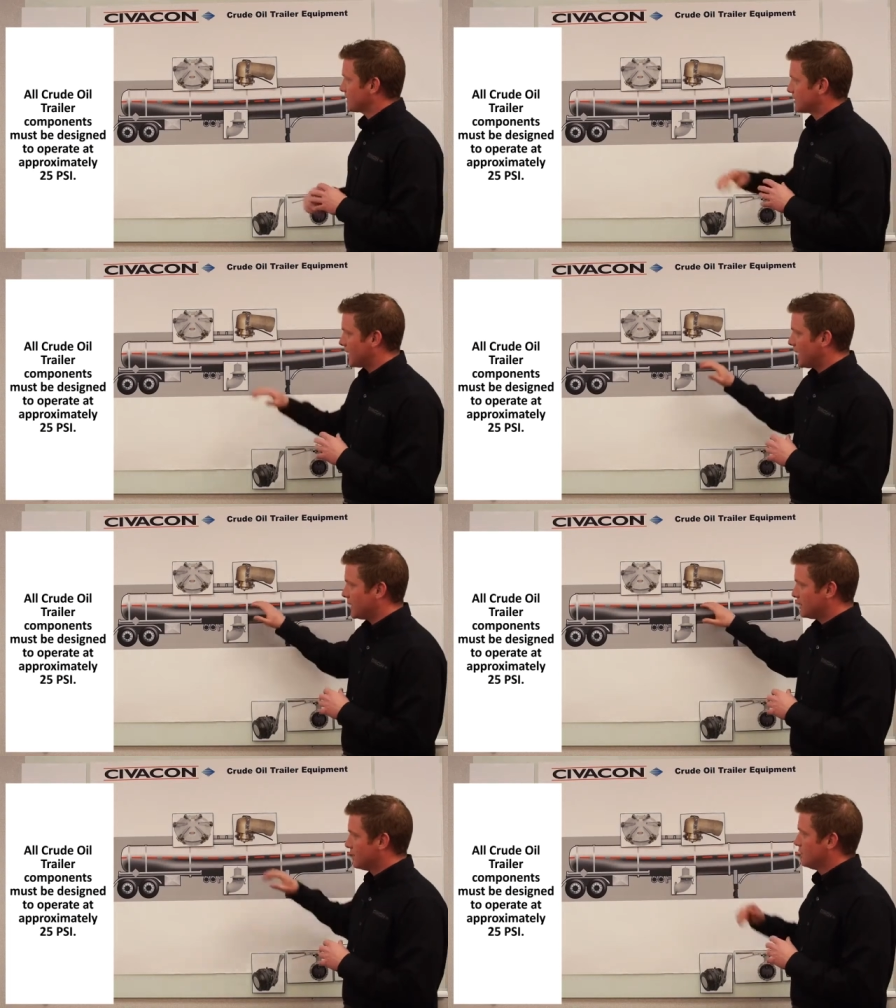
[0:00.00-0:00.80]

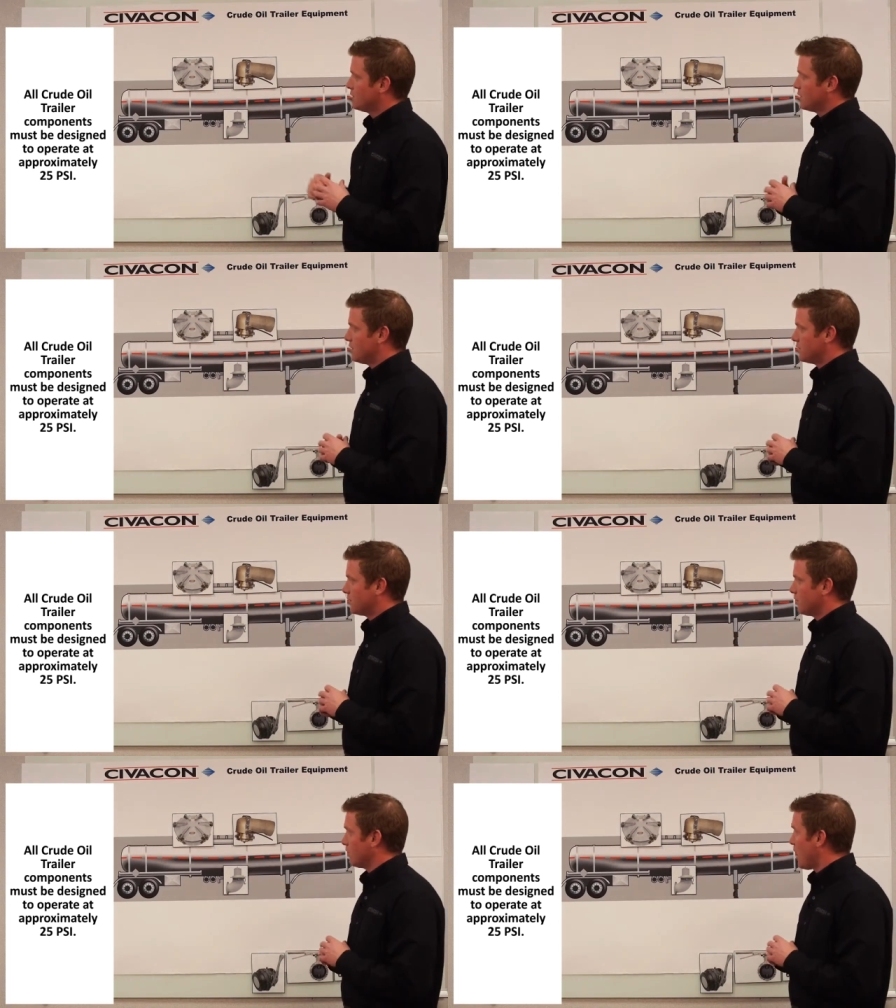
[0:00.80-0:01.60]
designed
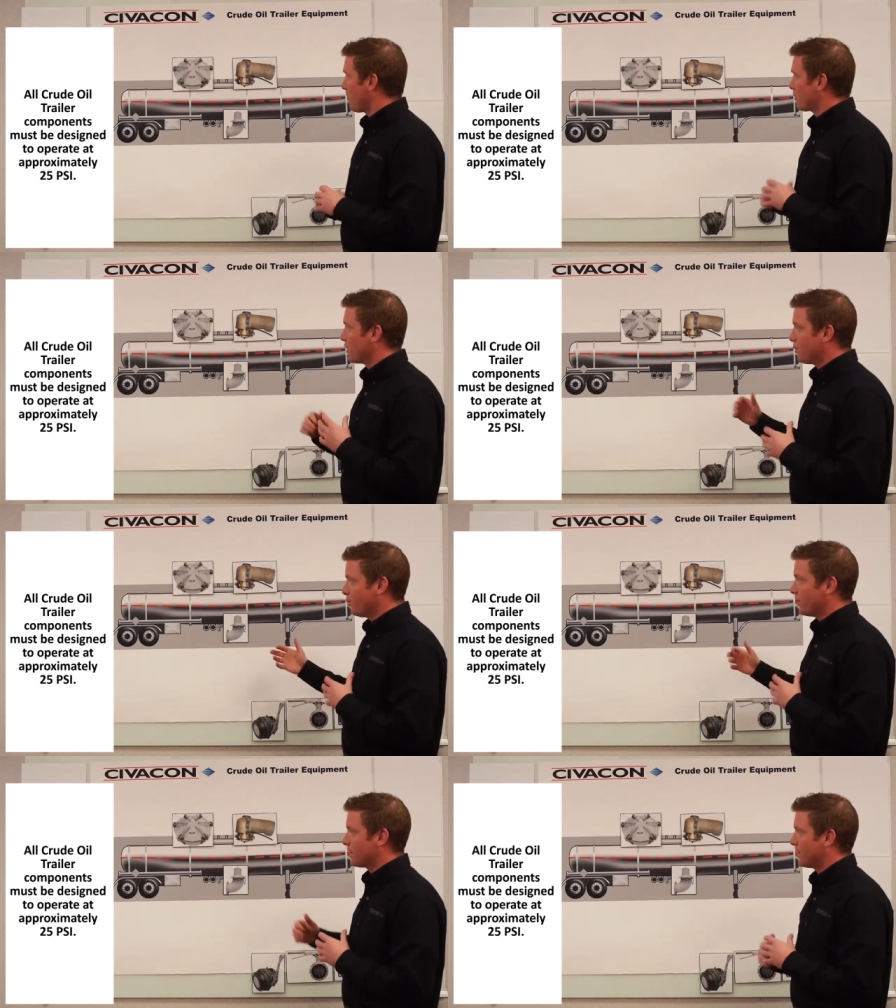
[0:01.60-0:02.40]
to operate
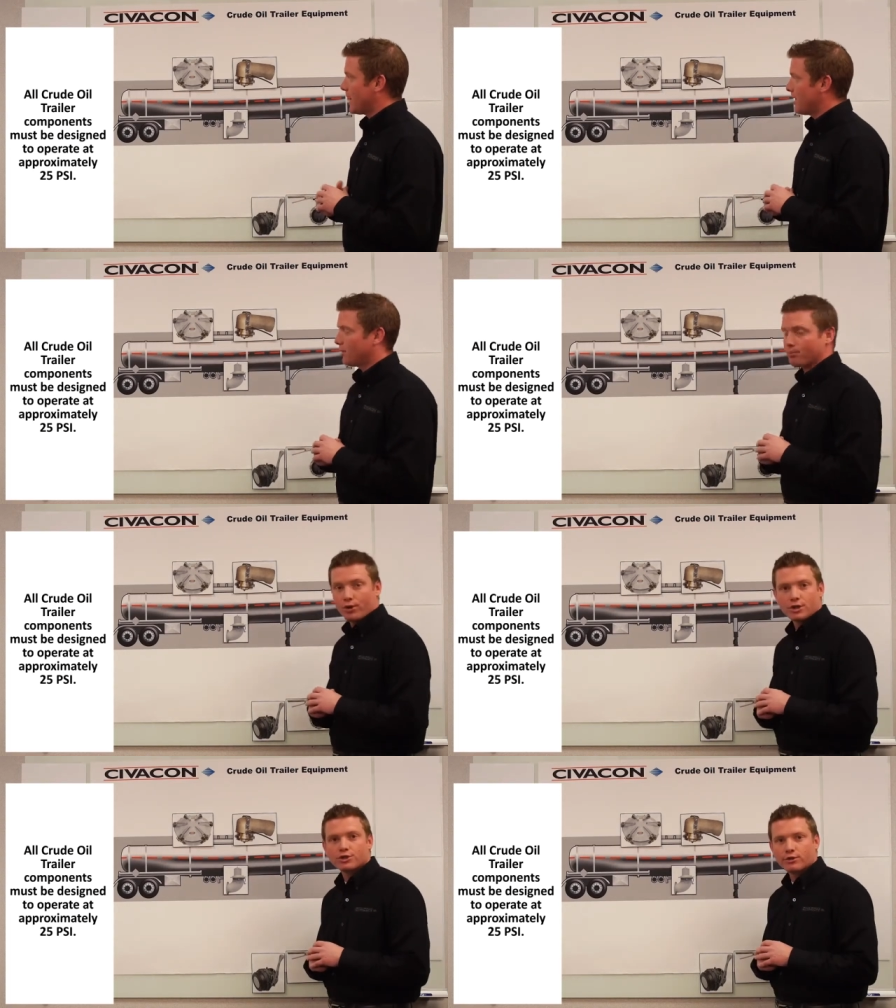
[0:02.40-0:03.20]
with the
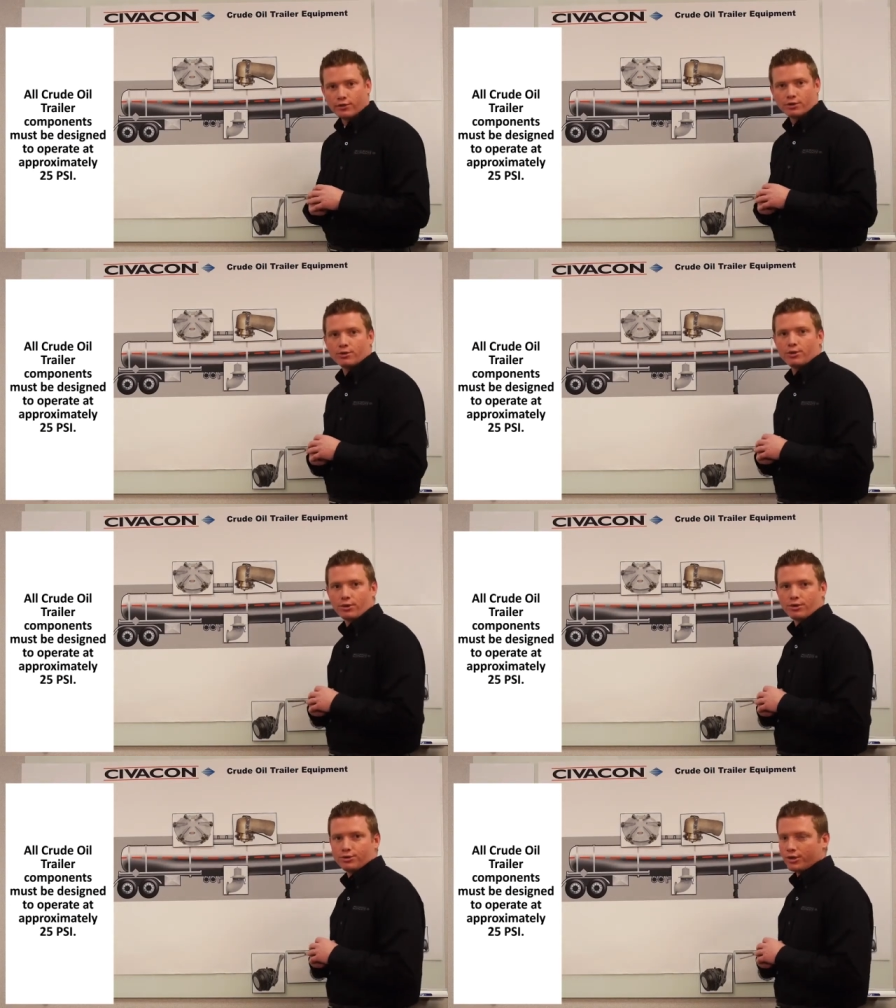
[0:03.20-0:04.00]
pressure of a crude
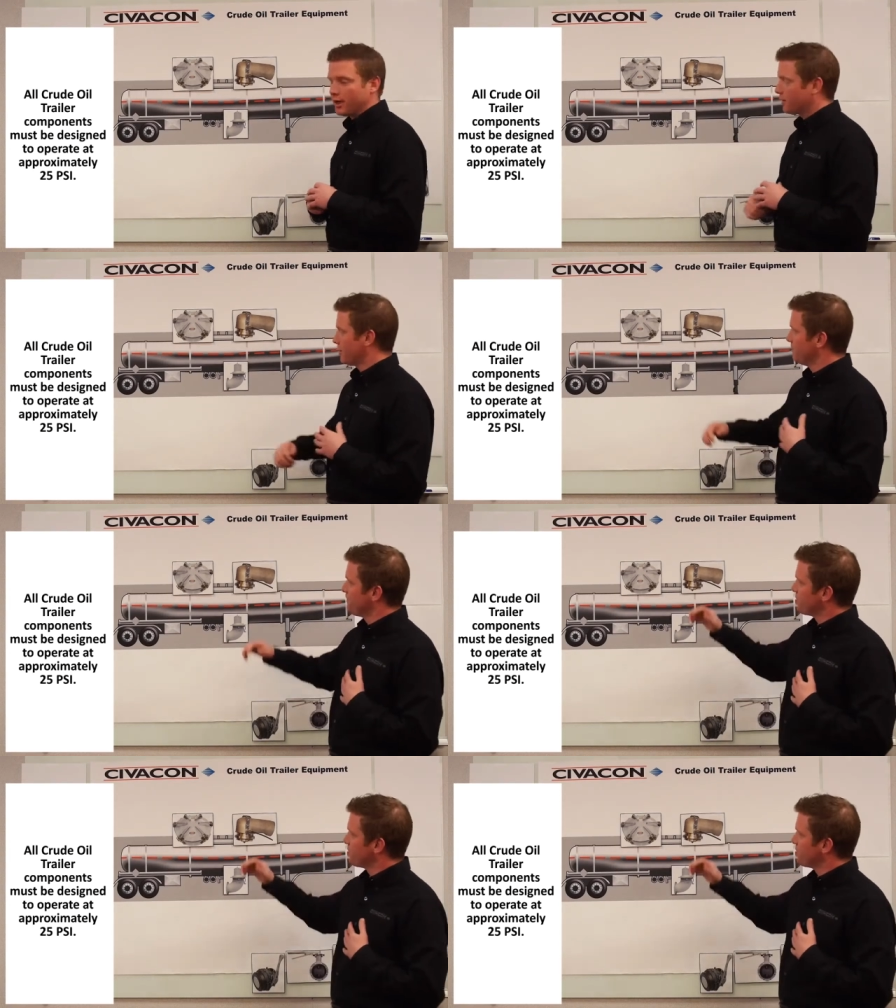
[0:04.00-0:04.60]
oil trailer.